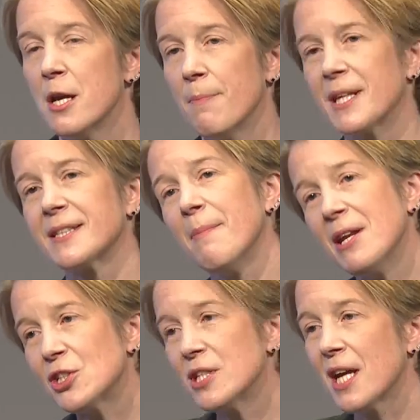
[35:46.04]
But as I
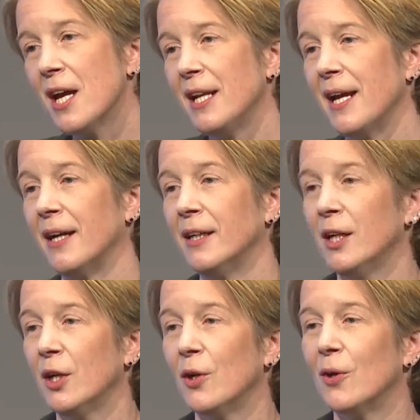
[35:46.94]
mentioned earlier,
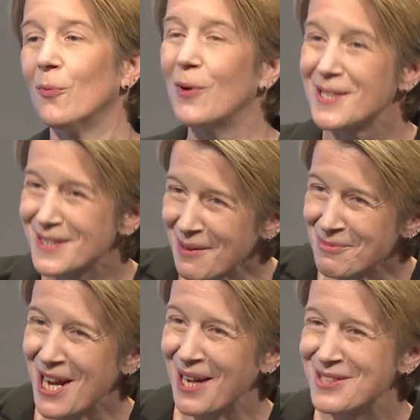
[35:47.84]
when some
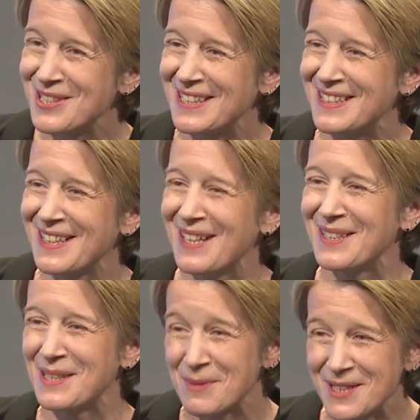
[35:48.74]
challenges
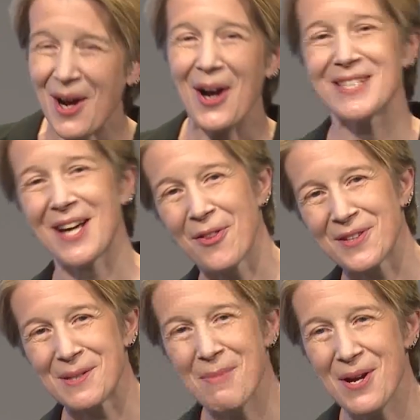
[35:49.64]
subside,
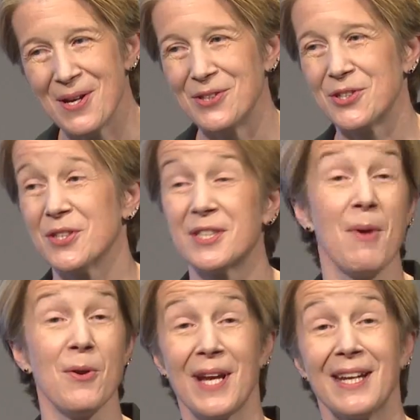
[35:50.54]
others emerge.
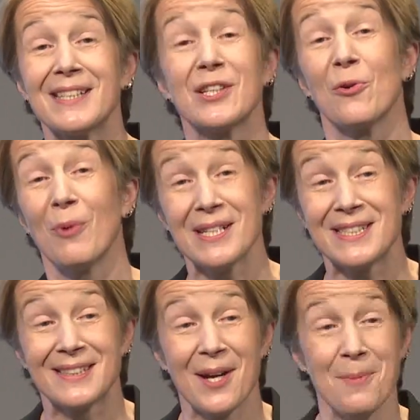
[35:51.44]
Smoking is a great
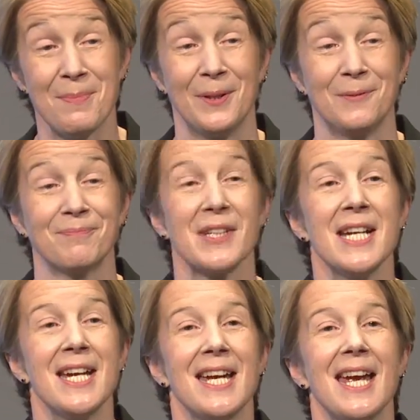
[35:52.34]
example.
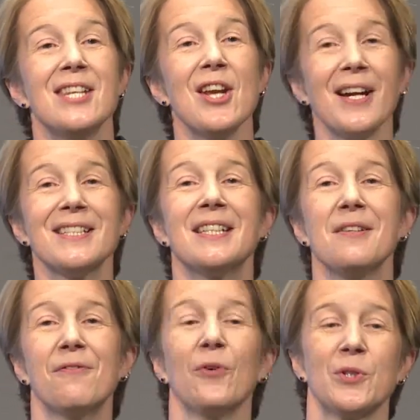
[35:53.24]
In
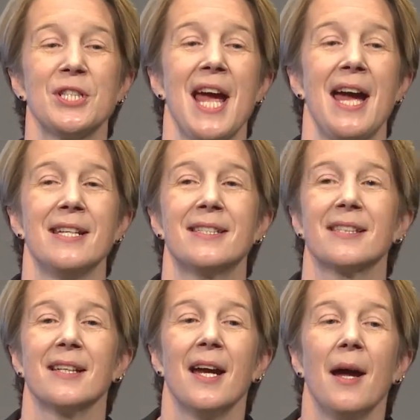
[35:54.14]

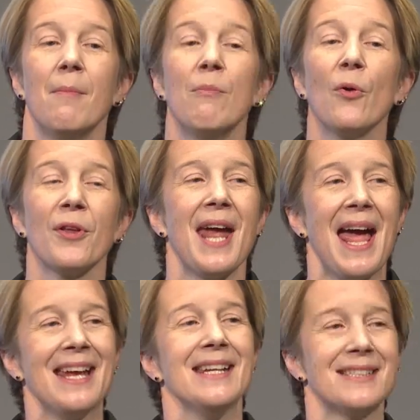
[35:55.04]
1948, more than
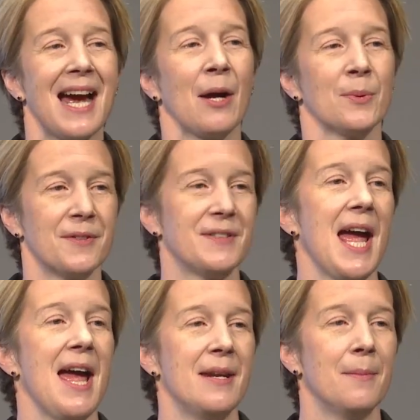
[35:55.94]
8 out of
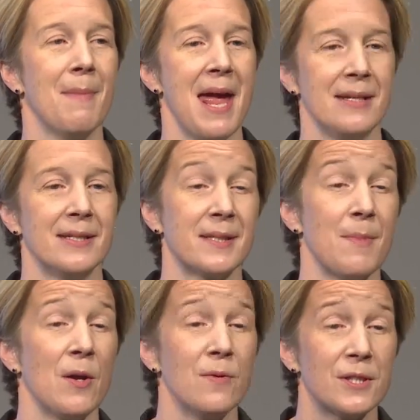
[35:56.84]
10 men
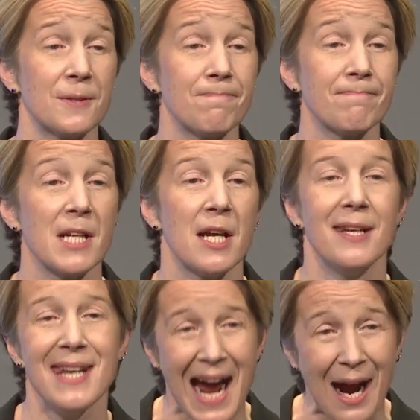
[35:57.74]
smoked.
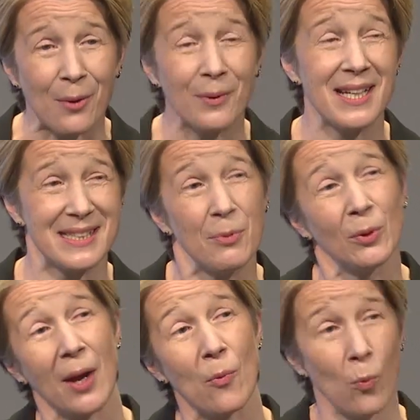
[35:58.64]
Now it's more
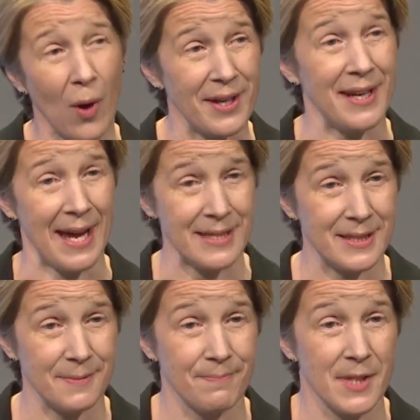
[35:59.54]
like 1 in 8.